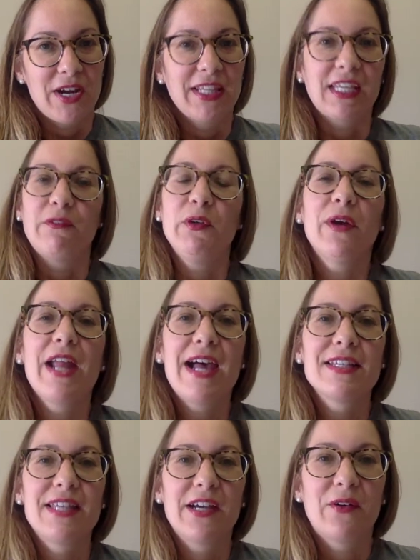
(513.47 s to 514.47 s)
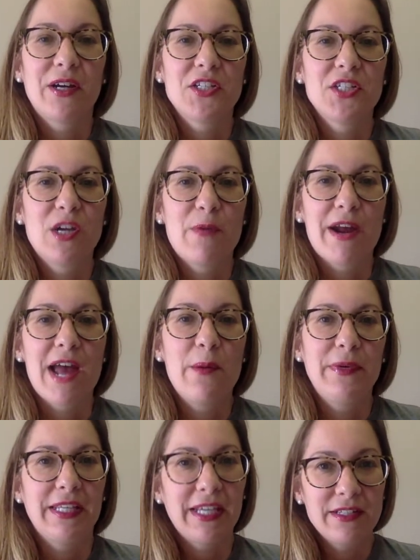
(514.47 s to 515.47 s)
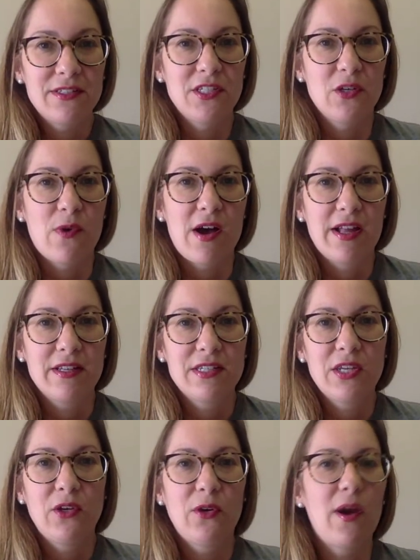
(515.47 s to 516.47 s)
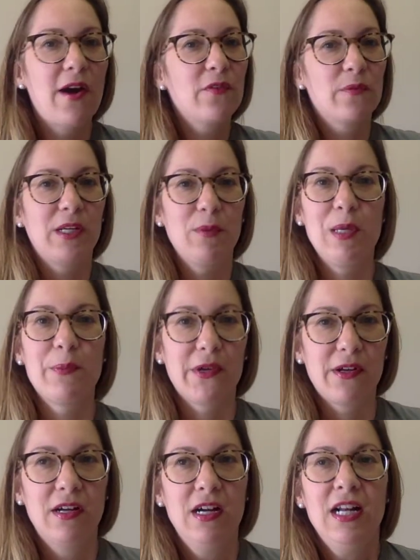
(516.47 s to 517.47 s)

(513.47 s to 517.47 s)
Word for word: Like if you were to ask that question about how many kids do you want to however many people,